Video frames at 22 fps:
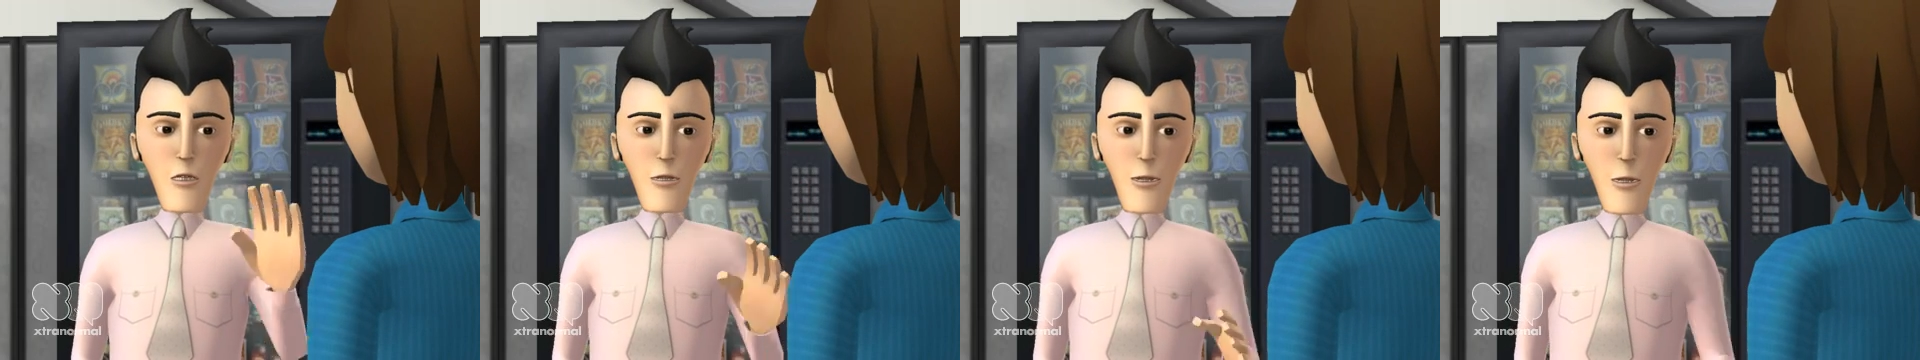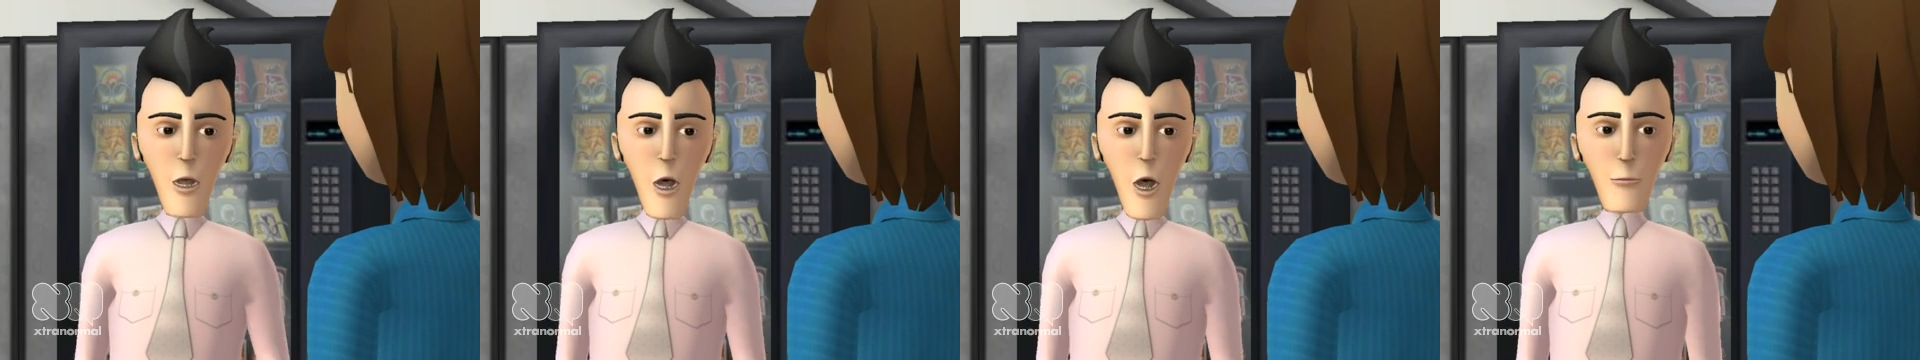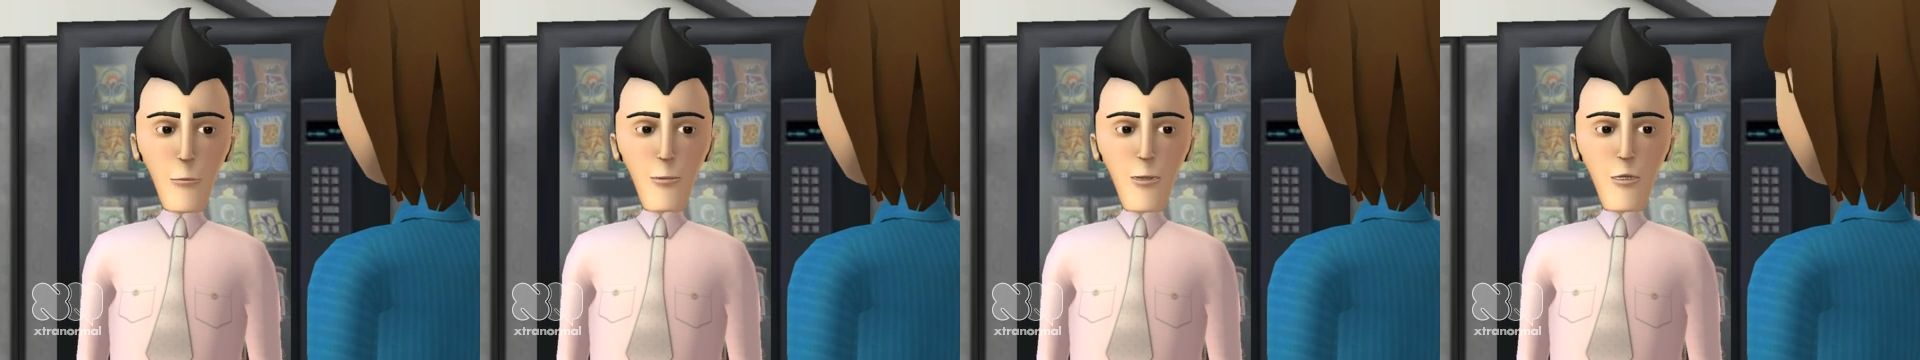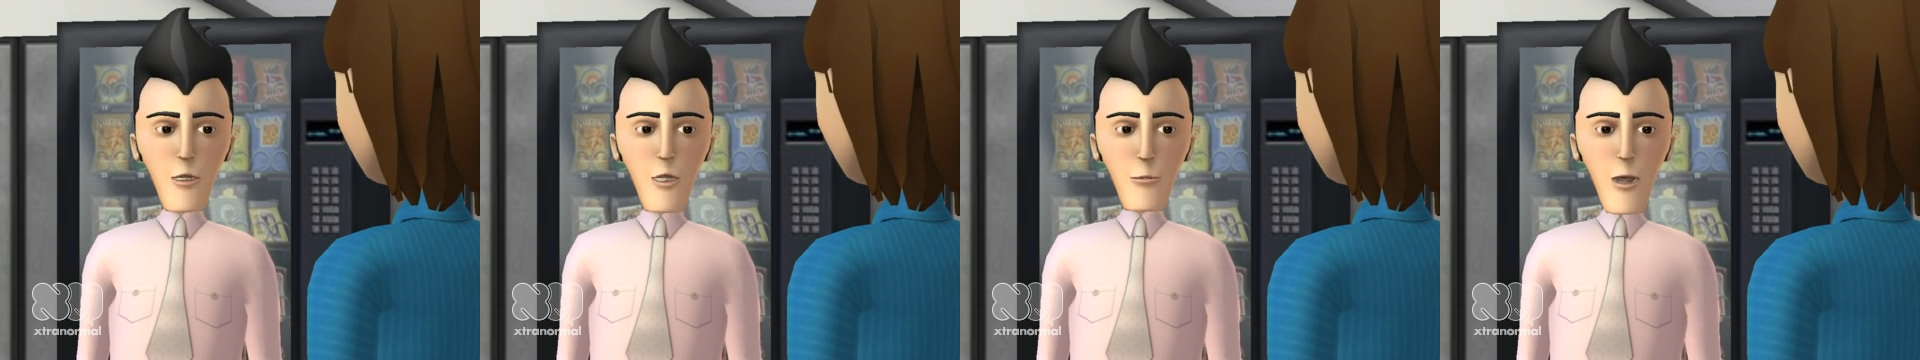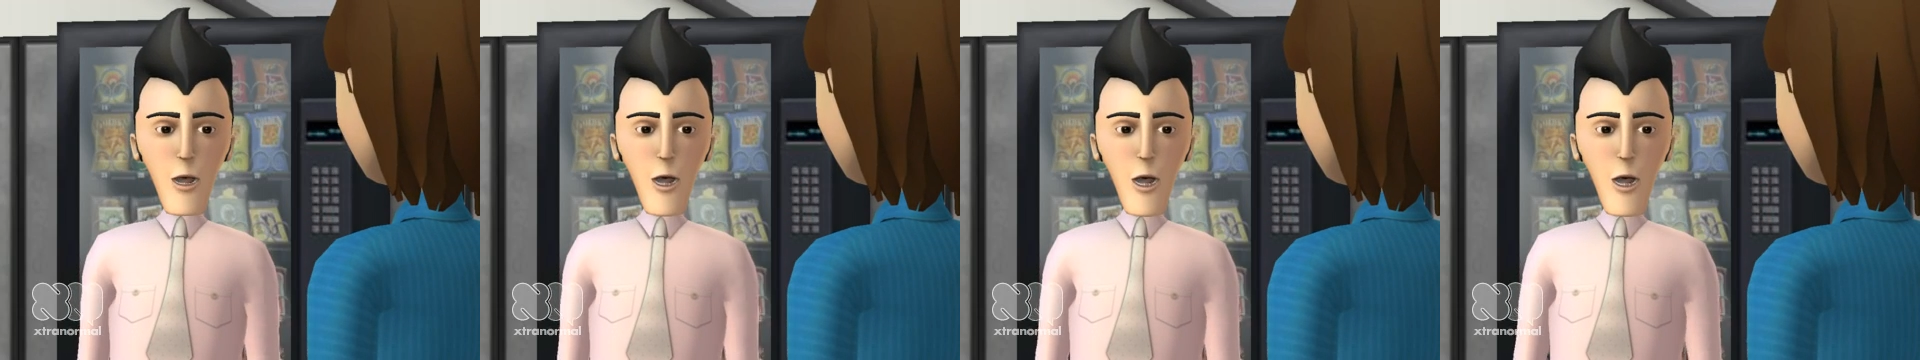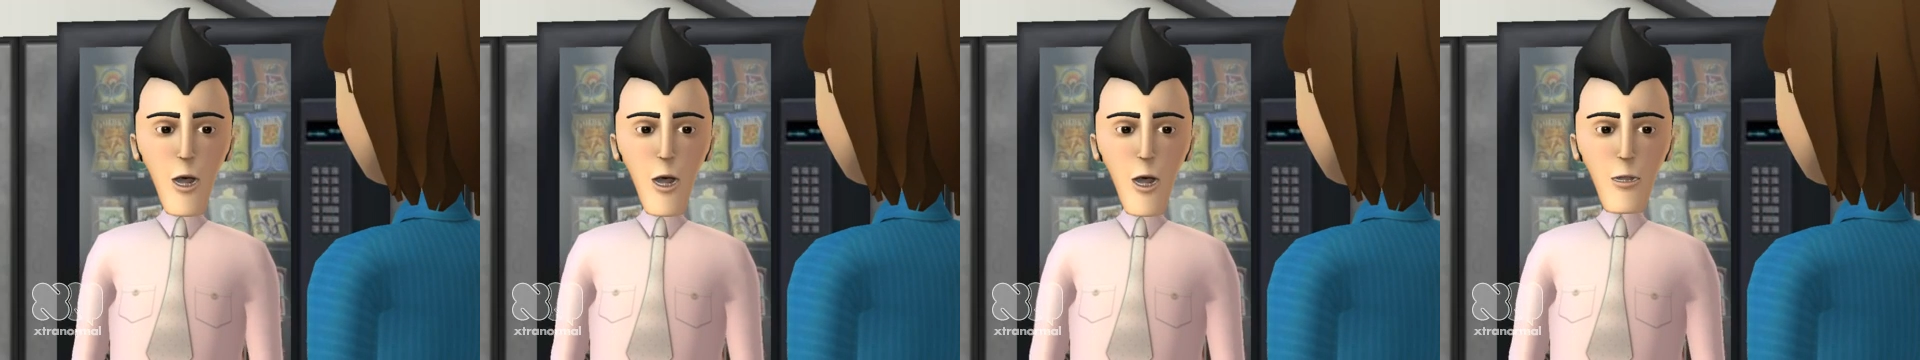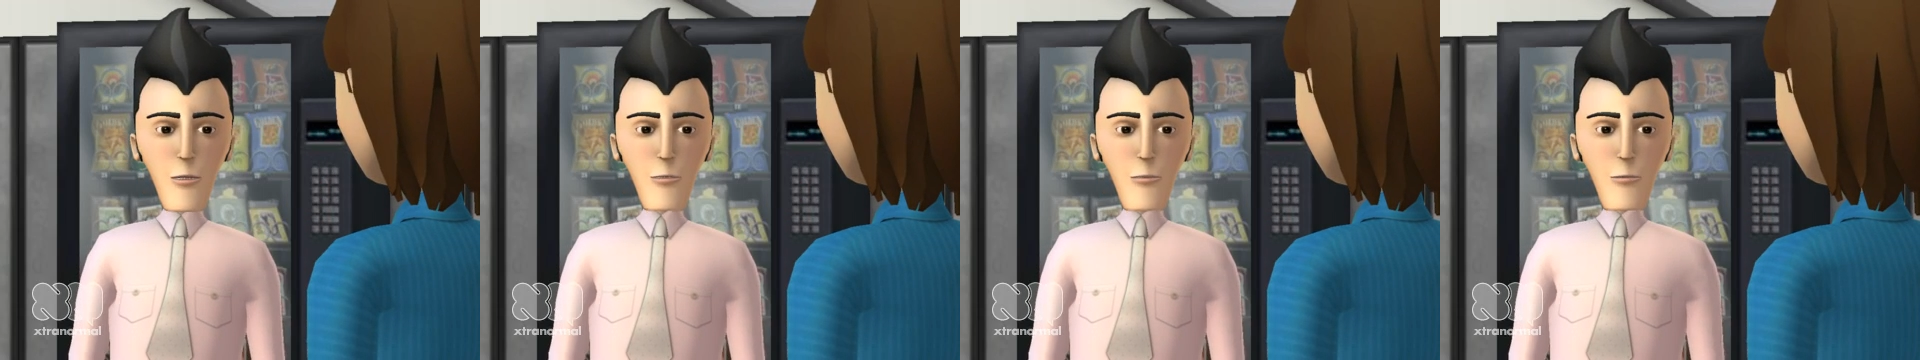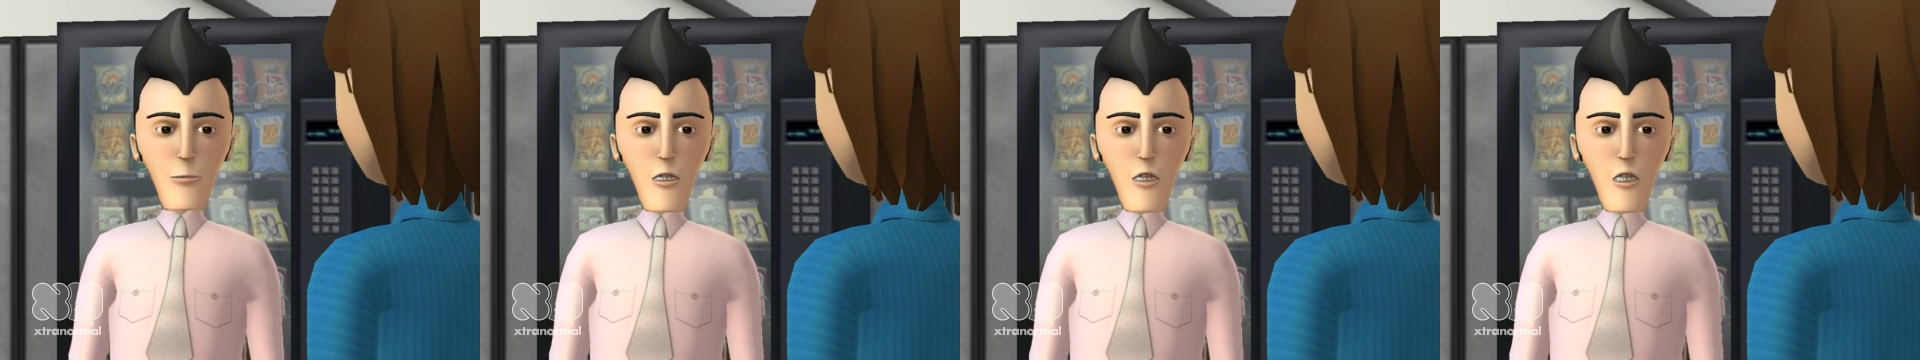stopping
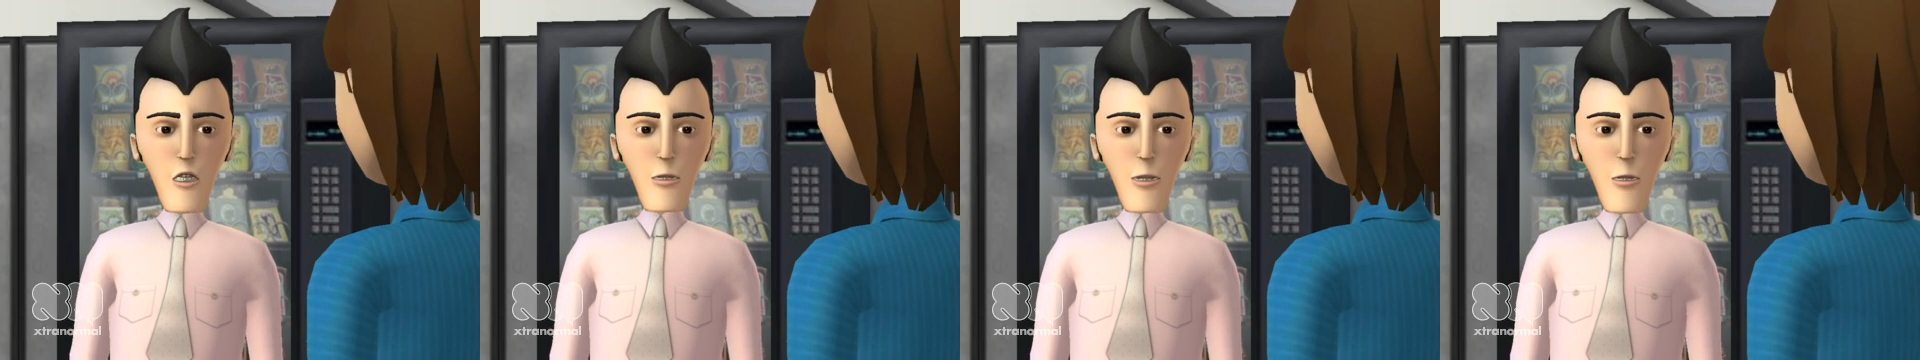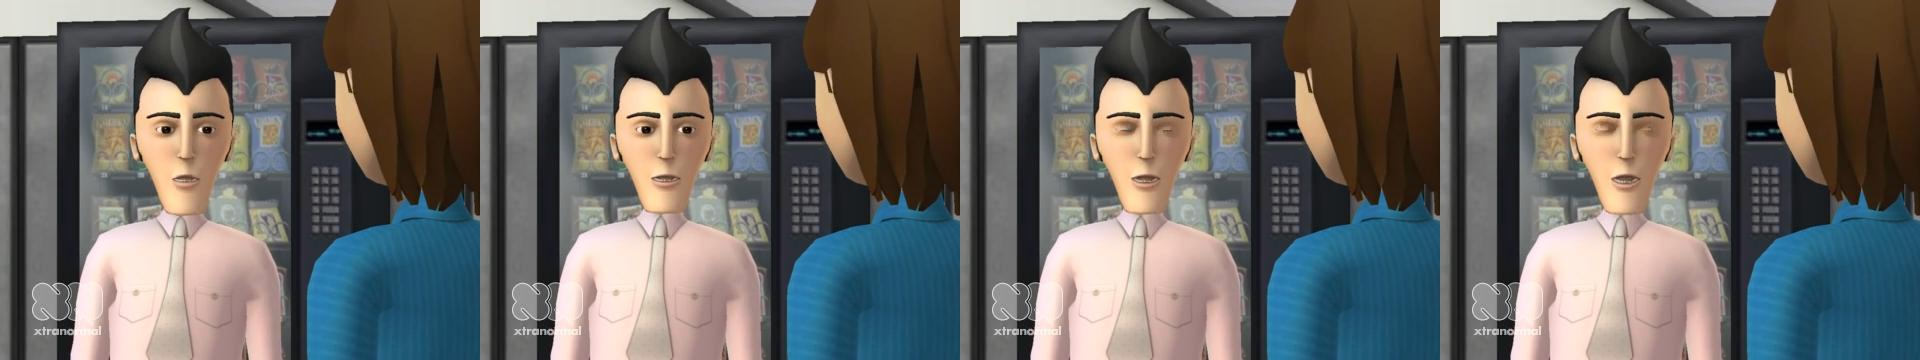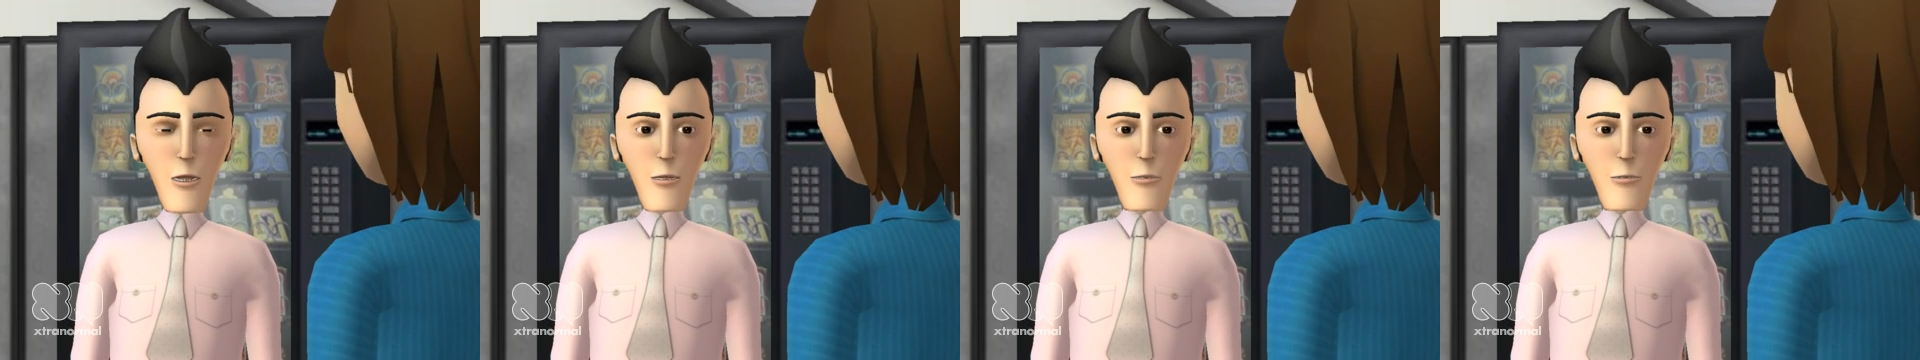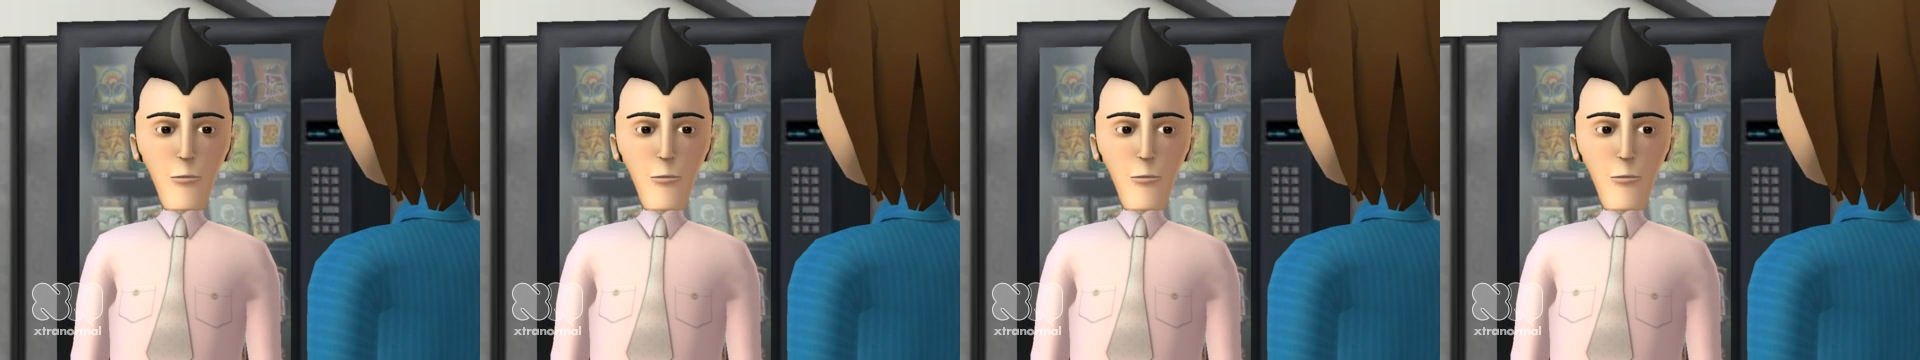by, Sarah.